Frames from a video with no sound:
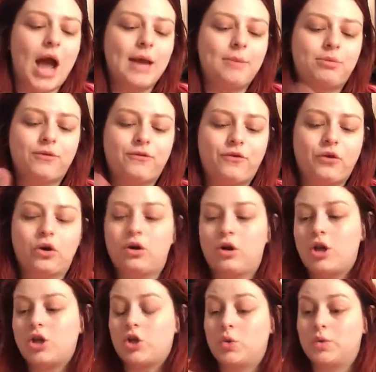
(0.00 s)
I
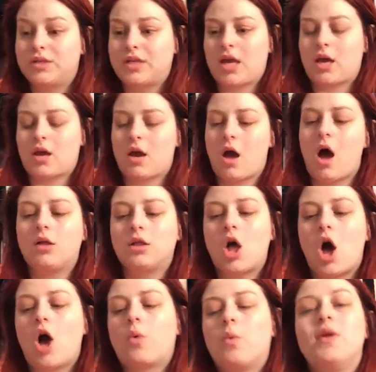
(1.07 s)
prefer using
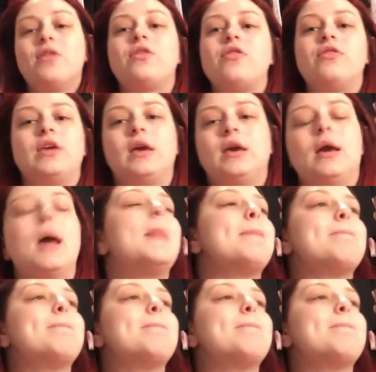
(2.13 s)
along with the,